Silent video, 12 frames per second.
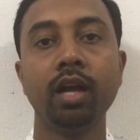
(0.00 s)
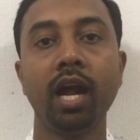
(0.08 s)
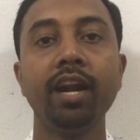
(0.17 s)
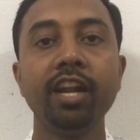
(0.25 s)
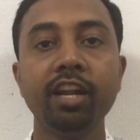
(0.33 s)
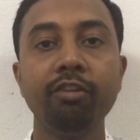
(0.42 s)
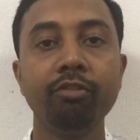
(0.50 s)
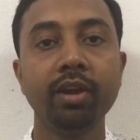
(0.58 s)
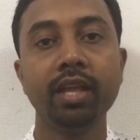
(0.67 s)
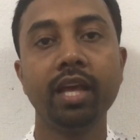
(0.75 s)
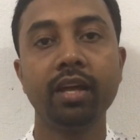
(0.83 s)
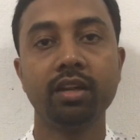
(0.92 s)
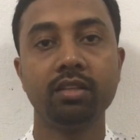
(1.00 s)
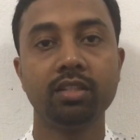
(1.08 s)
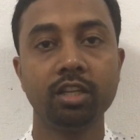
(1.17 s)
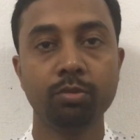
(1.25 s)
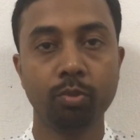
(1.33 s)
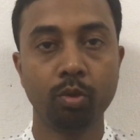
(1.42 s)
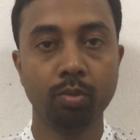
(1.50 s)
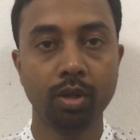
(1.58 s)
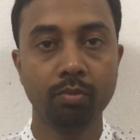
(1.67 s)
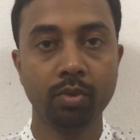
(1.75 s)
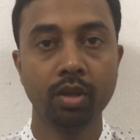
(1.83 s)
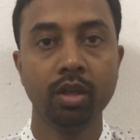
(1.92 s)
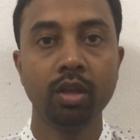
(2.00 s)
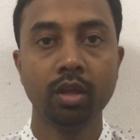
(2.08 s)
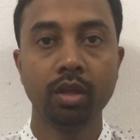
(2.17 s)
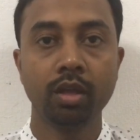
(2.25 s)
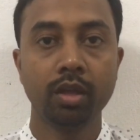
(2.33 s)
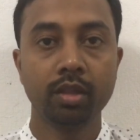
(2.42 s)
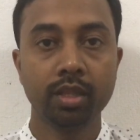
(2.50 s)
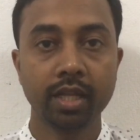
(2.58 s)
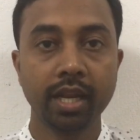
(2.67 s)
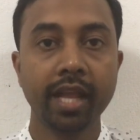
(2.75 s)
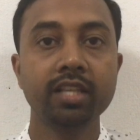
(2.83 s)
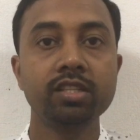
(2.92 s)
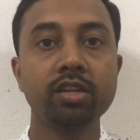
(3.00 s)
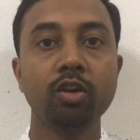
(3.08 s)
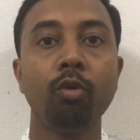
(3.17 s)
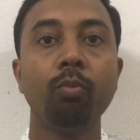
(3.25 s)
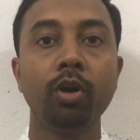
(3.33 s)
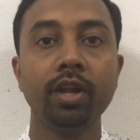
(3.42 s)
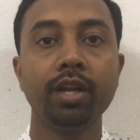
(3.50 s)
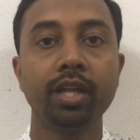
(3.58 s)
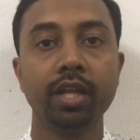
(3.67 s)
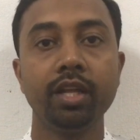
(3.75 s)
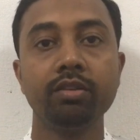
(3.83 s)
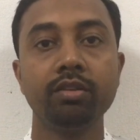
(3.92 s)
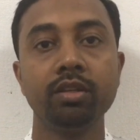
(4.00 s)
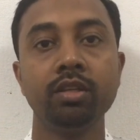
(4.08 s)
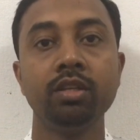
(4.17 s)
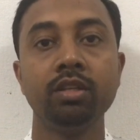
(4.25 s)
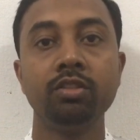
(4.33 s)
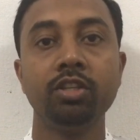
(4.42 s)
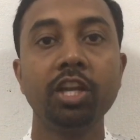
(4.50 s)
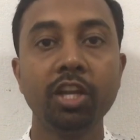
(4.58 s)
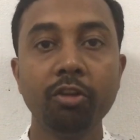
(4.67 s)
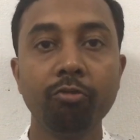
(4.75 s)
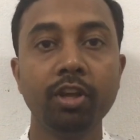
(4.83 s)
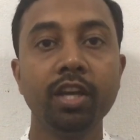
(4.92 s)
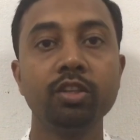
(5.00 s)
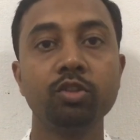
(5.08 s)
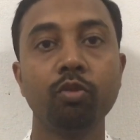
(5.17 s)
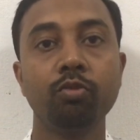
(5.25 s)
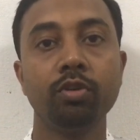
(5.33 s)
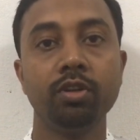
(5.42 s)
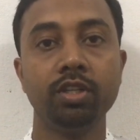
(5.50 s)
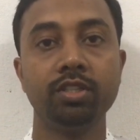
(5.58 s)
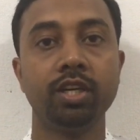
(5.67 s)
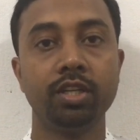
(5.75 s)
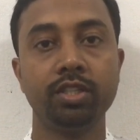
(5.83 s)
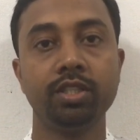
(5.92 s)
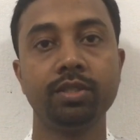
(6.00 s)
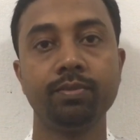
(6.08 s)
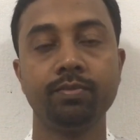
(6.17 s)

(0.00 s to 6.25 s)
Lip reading: identifying a research problem, the next component is significance of research.